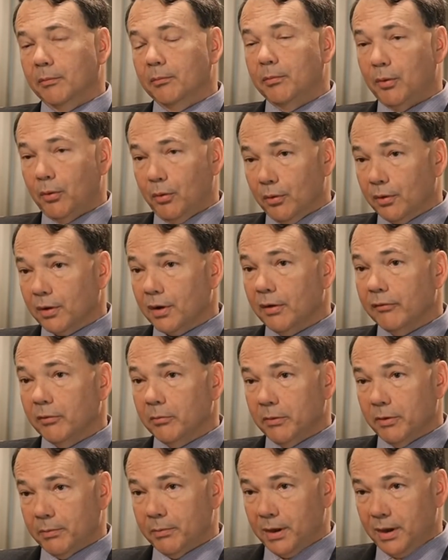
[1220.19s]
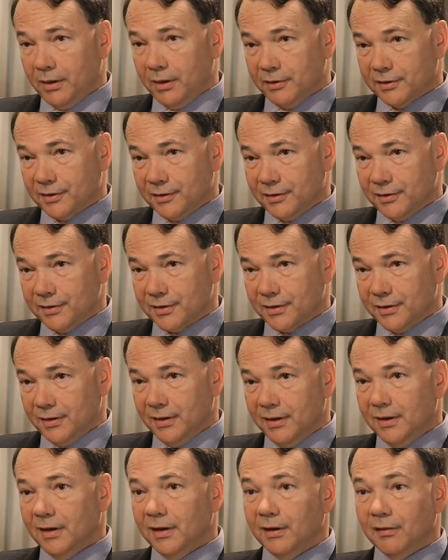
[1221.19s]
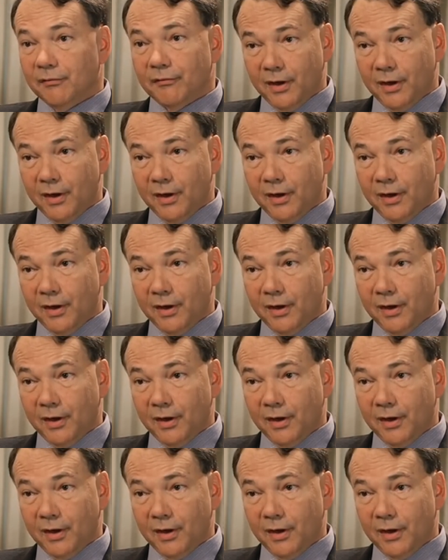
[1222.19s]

poor government policies and